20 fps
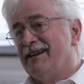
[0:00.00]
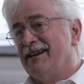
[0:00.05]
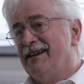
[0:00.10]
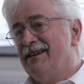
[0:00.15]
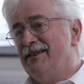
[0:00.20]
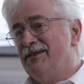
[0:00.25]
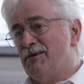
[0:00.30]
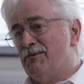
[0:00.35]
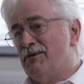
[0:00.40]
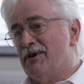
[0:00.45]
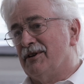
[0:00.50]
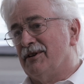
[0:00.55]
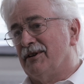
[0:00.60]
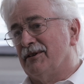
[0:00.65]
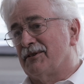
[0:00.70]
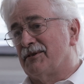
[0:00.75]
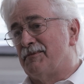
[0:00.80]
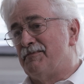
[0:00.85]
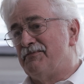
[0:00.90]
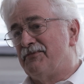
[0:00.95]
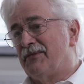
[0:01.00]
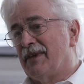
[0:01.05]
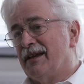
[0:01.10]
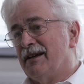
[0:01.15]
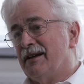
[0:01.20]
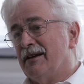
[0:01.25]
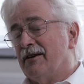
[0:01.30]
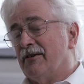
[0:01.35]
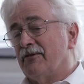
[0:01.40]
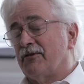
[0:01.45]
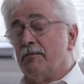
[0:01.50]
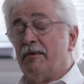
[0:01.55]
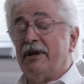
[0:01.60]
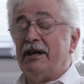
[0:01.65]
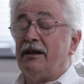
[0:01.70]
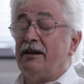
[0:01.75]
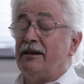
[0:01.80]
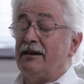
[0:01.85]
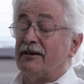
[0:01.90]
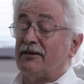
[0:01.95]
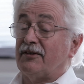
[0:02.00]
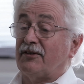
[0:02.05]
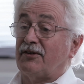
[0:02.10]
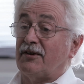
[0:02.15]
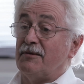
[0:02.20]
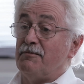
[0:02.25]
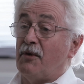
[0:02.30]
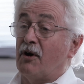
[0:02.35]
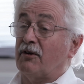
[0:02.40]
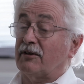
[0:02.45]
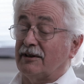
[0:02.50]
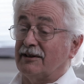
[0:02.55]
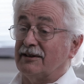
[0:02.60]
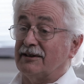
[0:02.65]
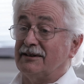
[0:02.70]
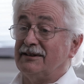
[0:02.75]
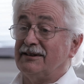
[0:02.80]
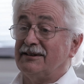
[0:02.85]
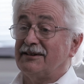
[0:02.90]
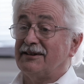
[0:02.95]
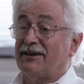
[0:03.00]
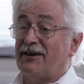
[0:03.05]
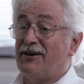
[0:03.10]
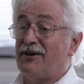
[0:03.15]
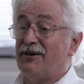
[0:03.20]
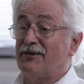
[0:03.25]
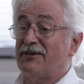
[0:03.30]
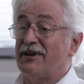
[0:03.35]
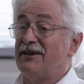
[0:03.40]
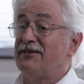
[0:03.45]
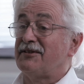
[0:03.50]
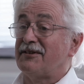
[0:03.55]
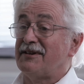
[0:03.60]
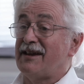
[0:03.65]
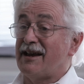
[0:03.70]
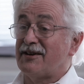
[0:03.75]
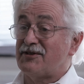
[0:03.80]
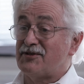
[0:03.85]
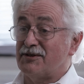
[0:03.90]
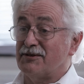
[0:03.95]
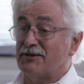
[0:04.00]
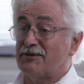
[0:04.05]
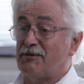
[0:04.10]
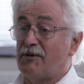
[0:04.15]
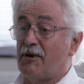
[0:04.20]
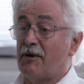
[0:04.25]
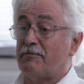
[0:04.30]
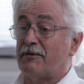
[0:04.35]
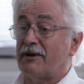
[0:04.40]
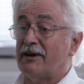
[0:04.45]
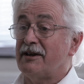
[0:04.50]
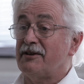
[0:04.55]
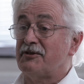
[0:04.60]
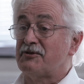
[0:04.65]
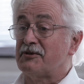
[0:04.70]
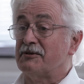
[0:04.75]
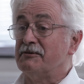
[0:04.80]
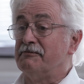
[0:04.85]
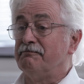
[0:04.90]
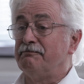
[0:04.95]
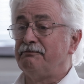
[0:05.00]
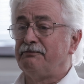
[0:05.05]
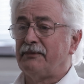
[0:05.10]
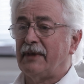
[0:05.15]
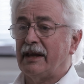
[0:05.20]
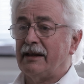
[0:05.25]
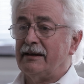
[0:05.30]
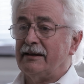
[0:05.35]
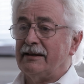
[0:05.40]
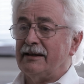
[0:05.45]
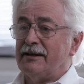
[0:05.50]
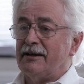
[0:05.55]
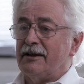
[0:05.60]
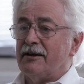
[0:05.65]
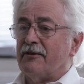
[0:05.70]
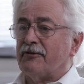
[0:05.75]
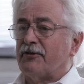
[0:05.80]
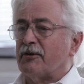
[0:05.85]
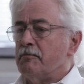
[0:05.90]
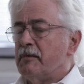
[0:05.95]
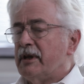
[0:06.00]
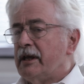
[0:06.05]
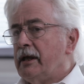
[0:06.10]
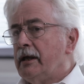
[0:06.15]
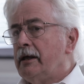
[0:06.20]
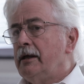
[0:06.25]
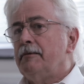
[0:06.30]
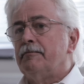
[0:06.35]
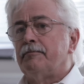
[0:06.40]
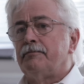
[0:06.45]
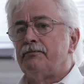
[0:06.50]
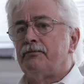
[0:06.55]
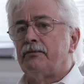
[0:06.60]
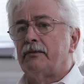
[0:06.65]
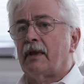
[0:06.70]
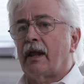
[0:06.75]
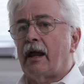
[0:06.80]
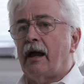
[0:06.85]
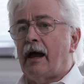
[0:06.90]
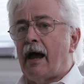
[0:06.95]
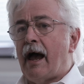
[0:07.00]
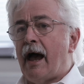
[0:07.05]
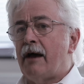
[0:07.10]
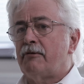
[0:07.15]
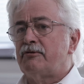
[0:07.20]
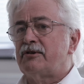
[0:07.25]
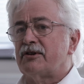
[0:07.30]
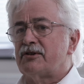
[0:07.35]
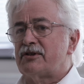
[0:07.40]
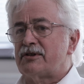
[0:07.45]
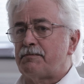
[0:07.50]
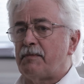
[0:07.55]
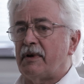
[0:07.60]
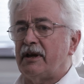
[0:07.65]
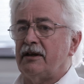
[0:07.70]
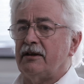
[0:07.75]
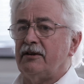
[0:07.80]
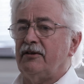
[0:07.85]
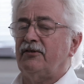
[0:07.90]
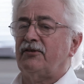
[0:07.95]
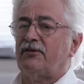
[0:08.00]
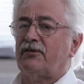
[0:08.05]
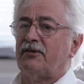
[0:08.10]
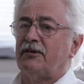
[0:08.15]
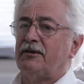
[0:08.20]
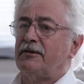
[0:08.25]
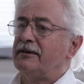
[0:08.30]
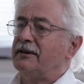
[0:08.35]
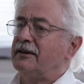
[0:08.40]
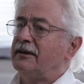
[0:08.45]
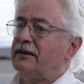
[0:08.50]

in the world. For me, it's a model of international cooperation. For me, outer space